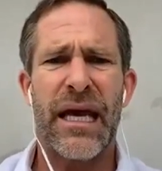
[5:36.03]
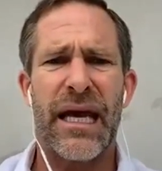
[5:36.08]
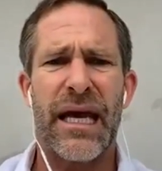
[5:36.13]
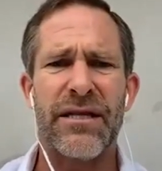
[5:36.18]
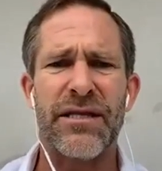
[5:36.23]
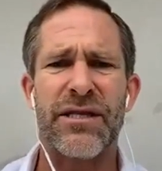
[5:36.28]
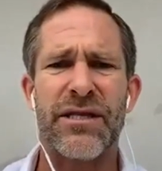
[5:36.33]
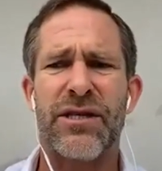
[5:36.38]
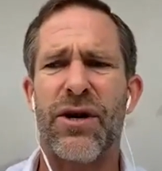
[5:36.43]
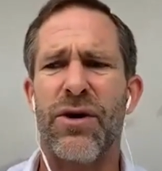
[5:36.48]

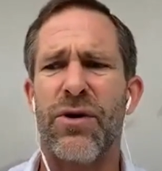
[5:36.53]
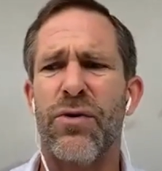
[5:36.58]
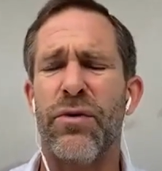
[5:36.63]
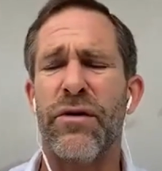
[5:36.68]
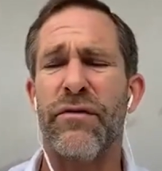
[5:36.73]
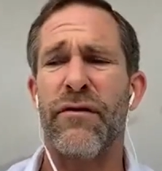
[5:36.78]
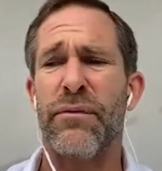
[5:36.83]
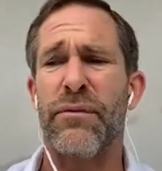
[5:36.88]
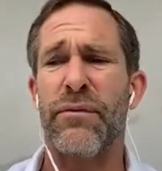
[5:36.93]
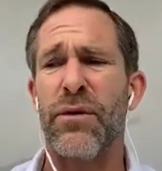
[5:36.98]
And so we
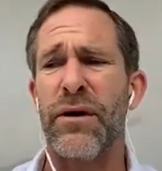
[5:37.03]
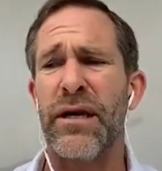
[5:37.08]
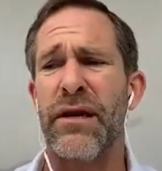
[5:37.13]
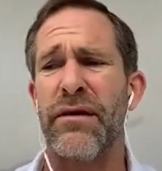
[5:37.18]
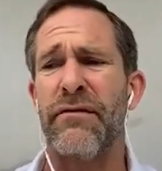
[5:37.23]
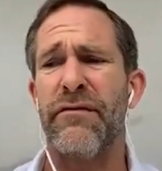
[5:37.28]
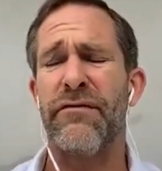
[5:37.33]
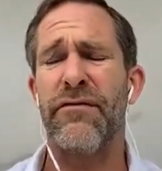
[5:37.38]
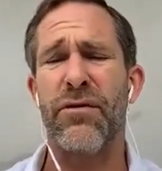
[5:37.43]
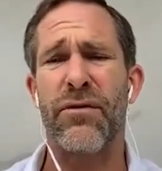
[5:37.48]
deployed
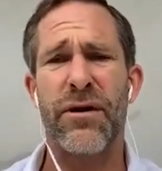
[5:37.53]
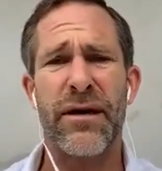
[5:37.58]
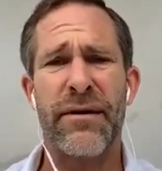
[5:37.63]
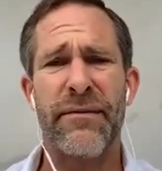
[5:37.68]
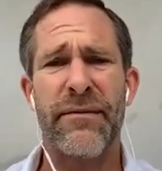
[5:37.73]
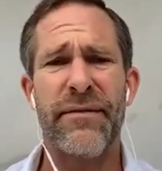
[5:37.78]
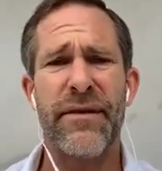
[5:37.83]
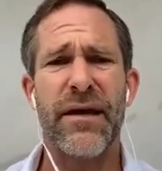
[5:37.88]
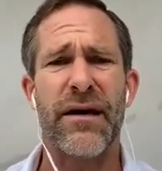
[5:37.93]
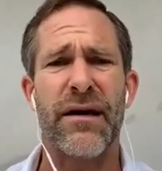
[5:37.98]
in
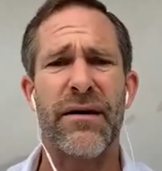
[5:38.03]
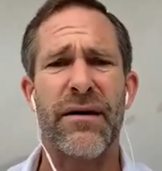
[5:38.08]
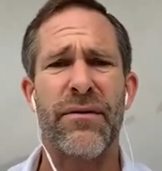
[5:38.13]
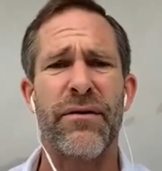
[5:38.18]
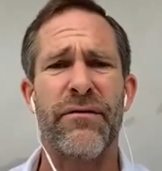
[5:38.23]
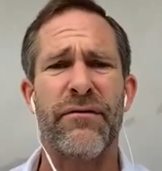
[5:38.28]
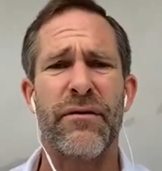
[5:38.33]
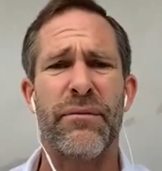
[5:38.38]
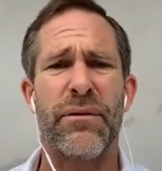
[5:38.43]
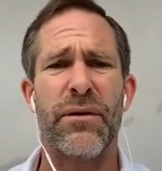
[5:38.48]
Florida,
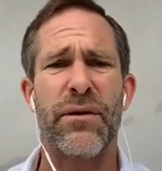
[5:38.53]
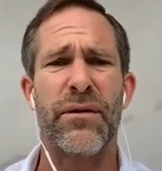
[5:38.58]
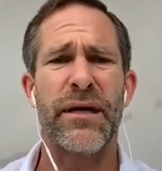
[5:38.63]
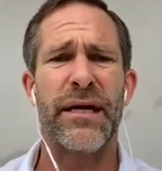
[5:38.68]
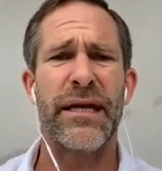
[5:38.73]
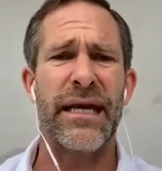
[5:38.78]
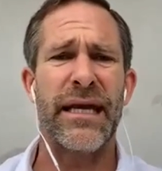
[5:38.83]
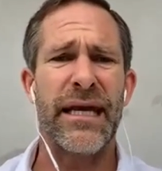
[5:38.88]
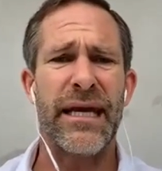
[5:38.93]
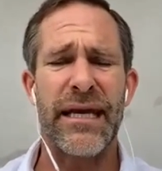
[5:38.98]
we've
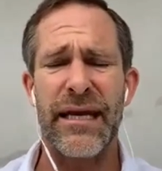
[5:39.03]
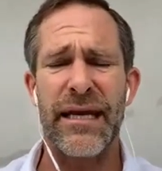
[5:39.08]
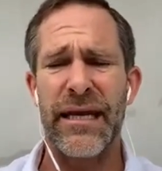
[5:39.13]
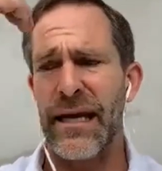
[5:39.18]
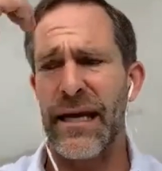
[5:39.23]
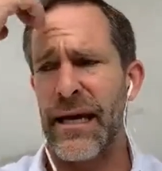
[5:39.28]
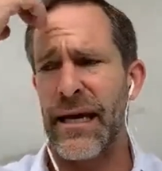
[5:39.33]
deployed in